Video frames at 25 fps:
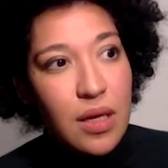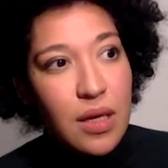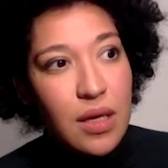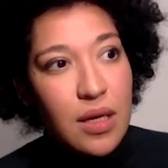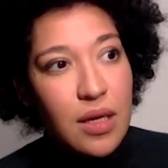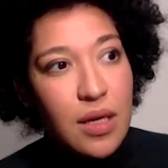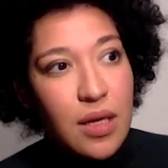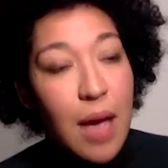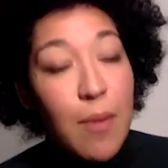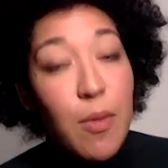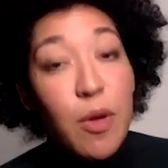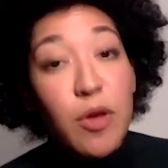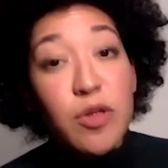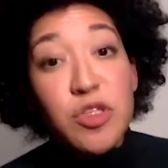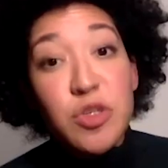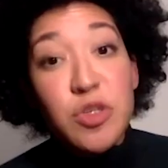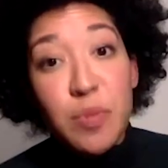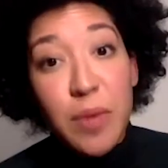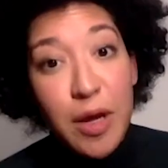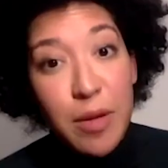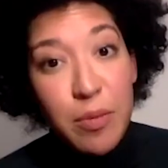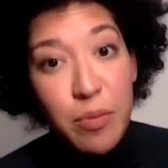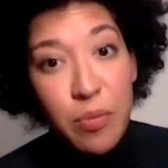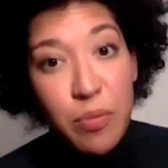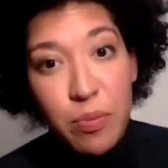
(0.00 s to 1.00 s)
came onto
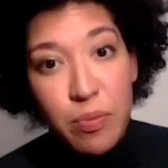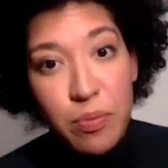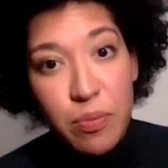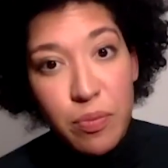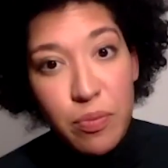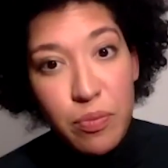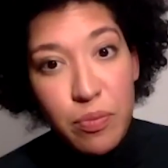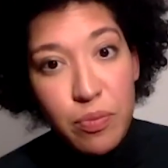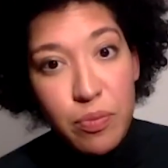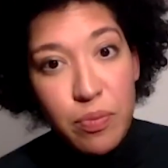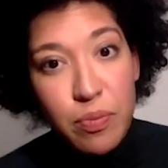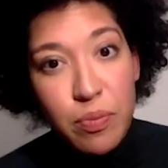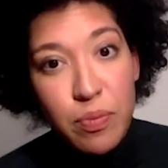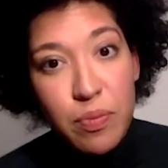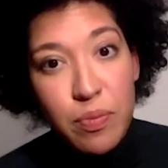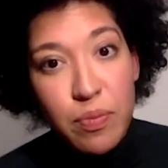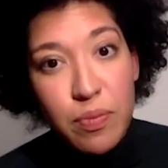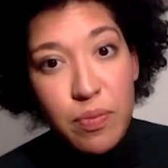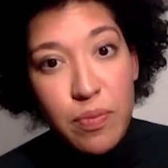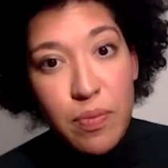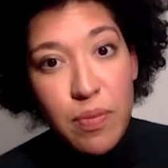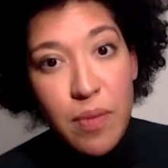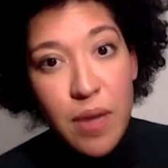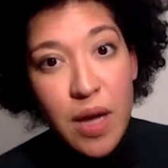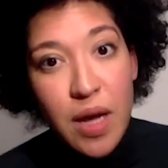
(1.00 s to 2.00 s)
my
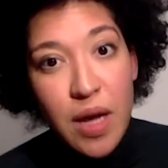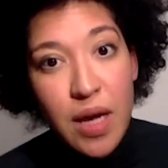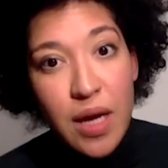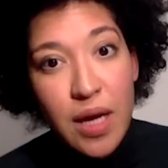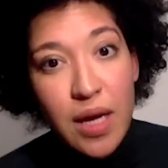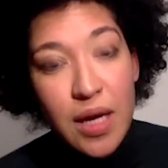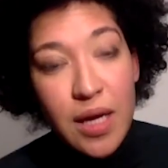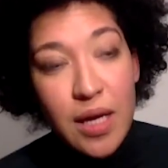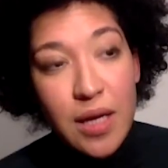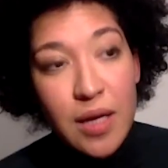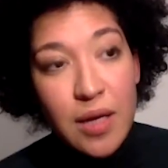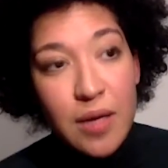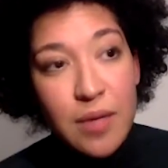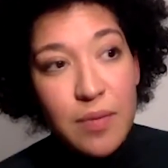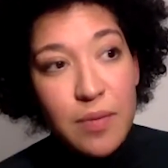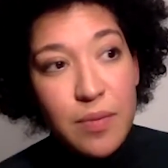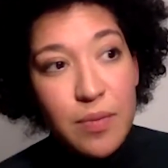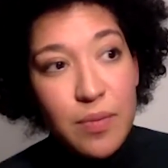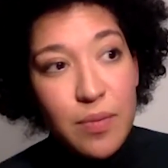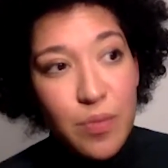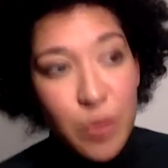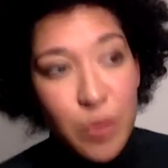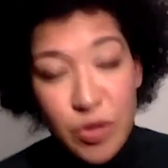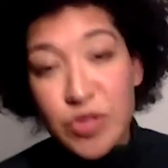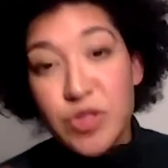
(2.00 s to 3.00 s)
my
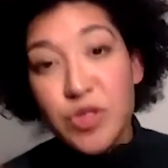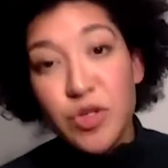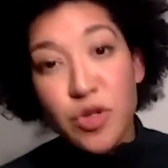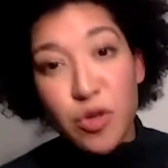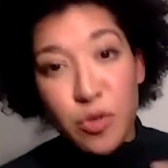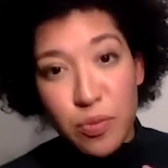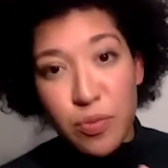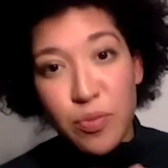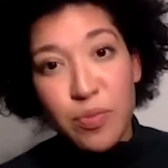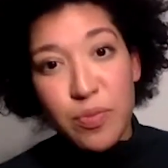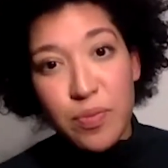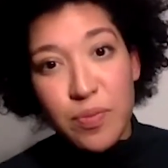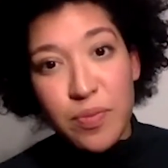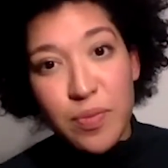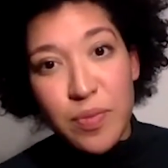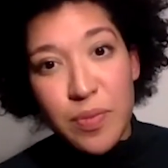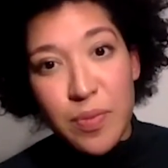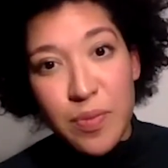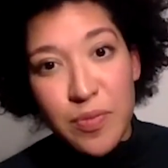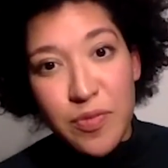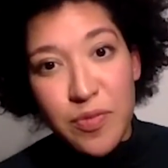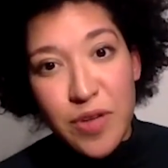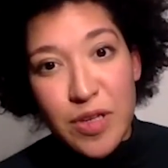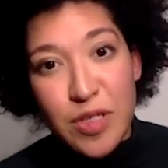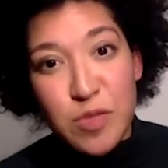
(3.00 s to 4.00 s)
personal
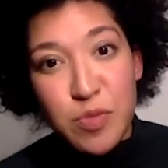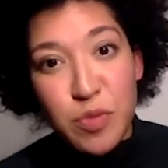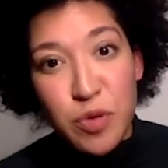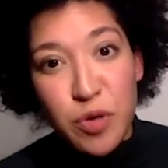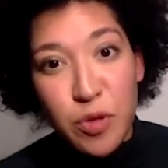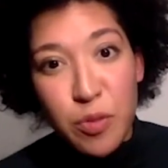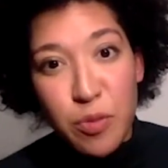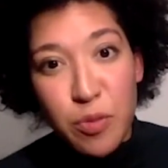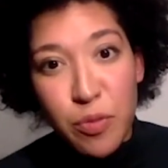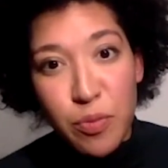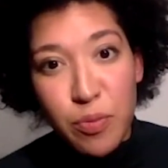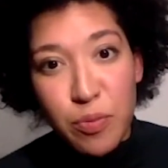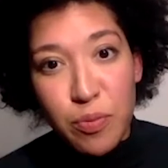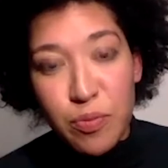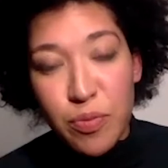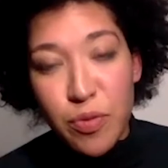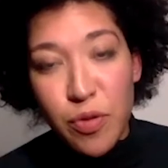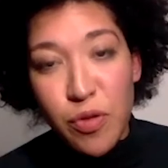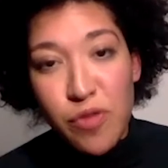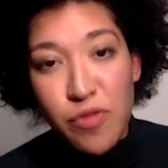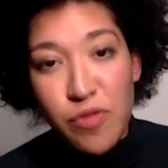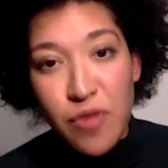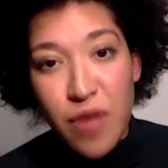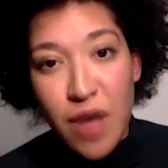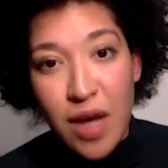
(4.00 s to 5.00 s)
Facebook
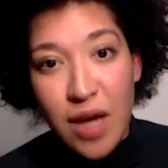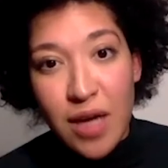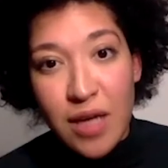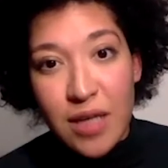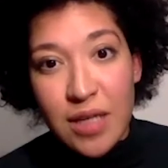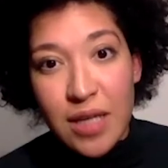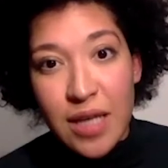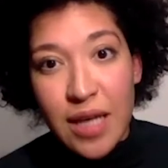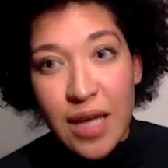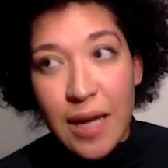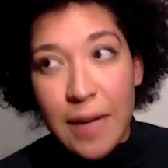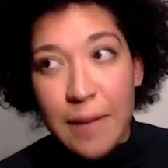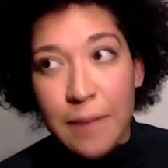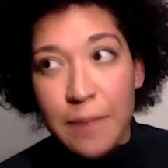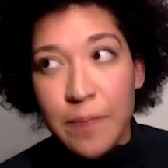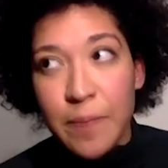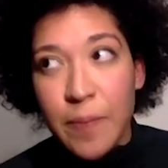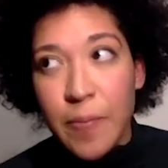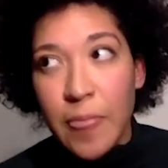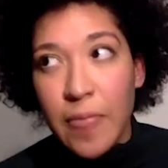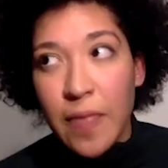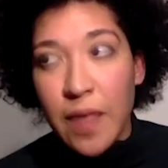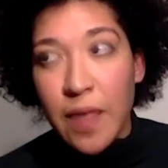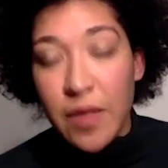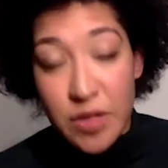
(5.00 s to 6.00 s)
profile
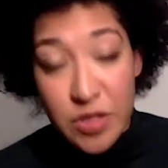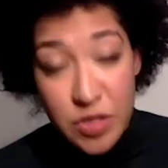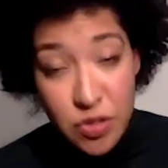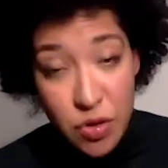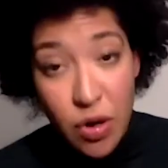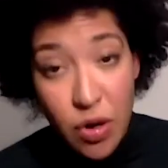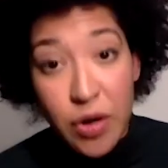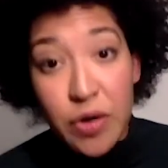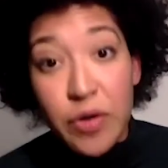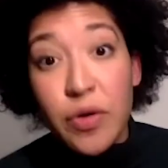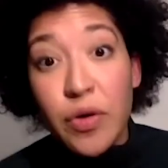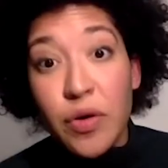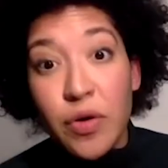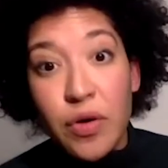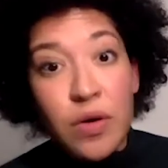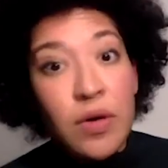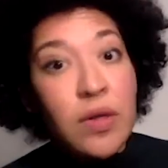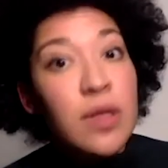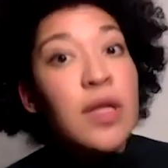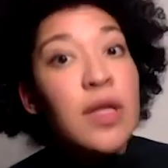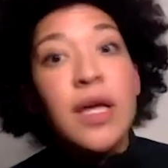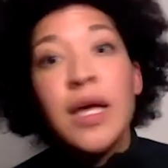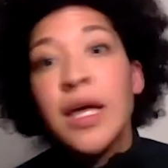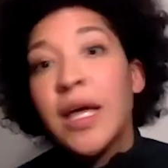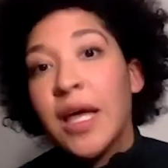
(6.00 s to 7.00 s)
and, and this
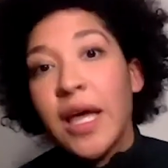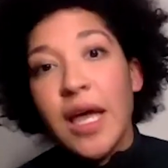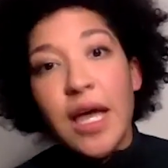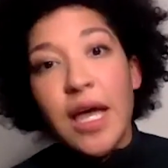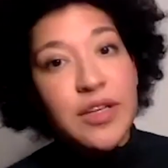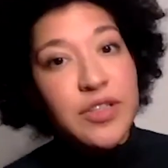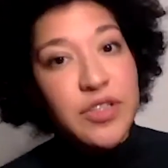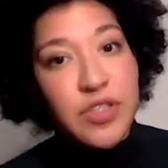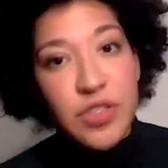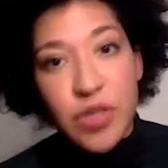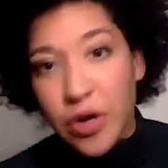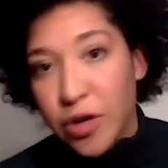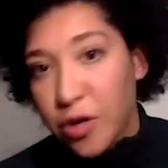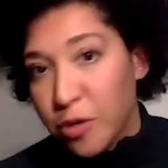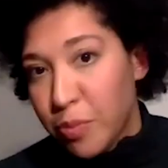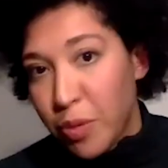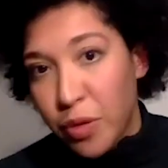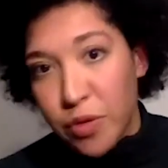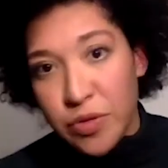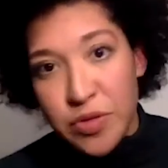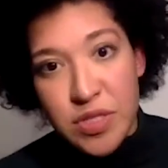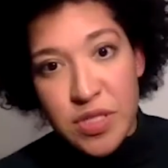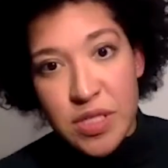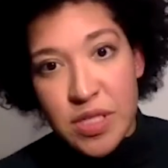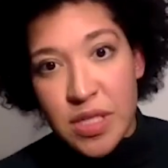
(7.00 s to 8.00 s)
article and started
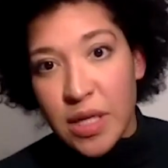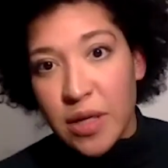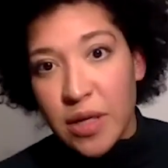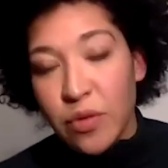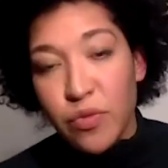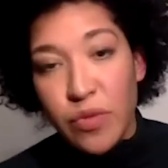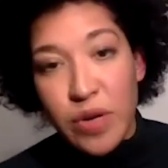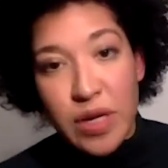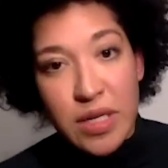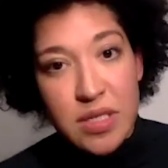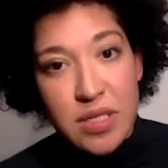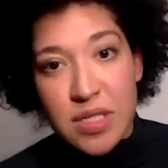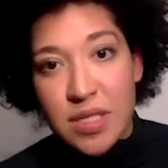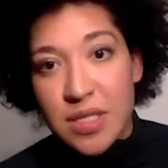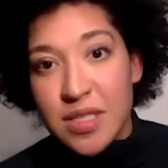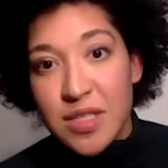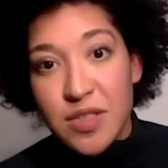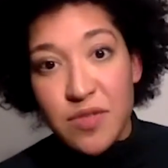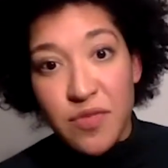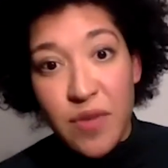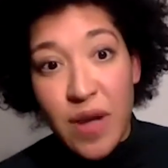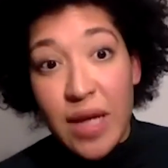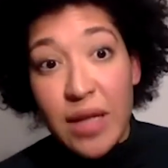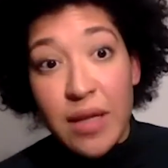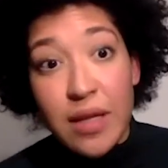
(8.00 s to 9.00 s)
posting
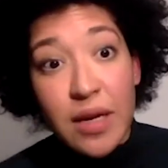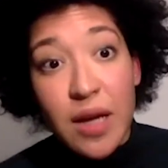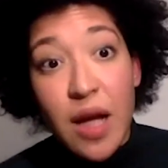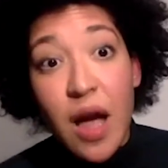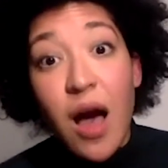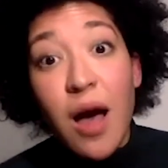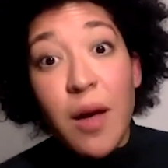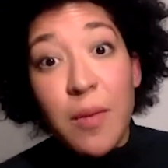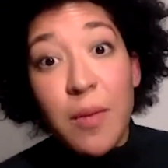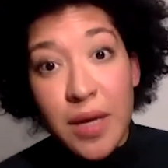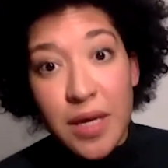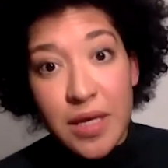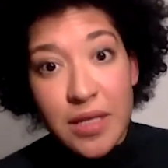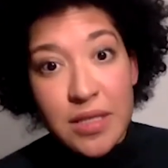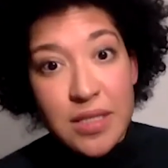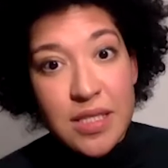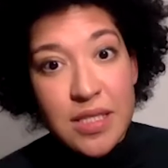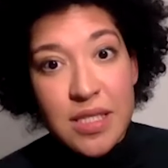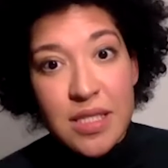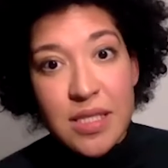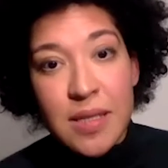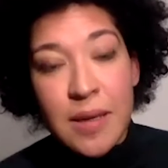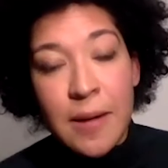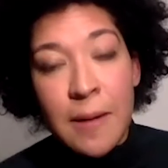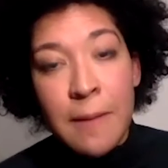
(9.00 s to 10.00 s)
racist, violent
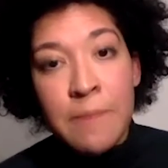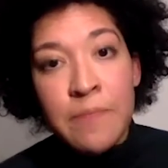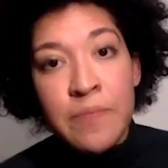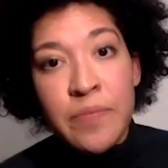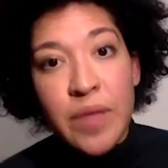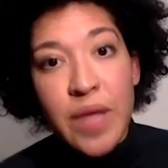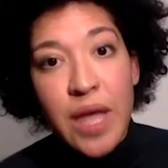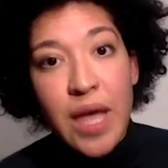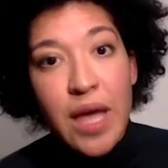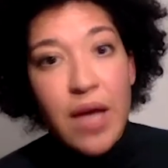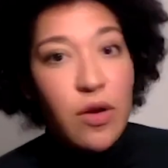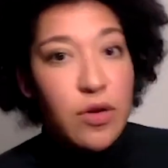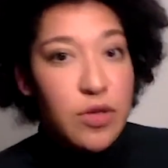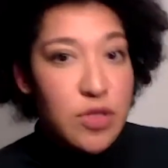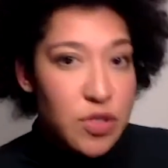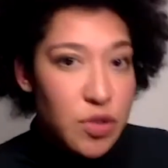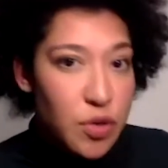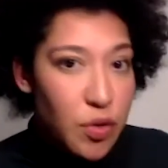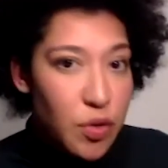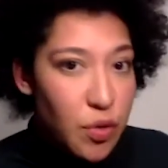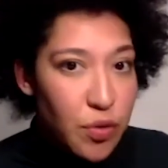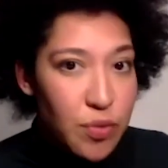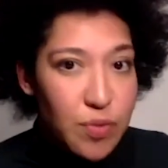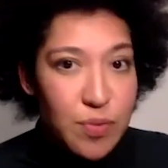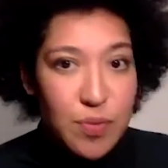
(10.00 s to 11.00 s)
comments and
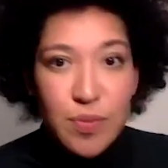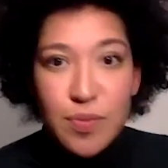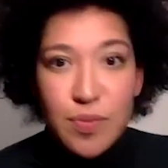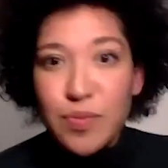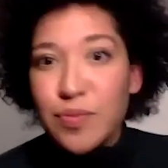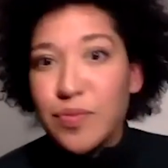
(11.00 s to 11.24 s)
also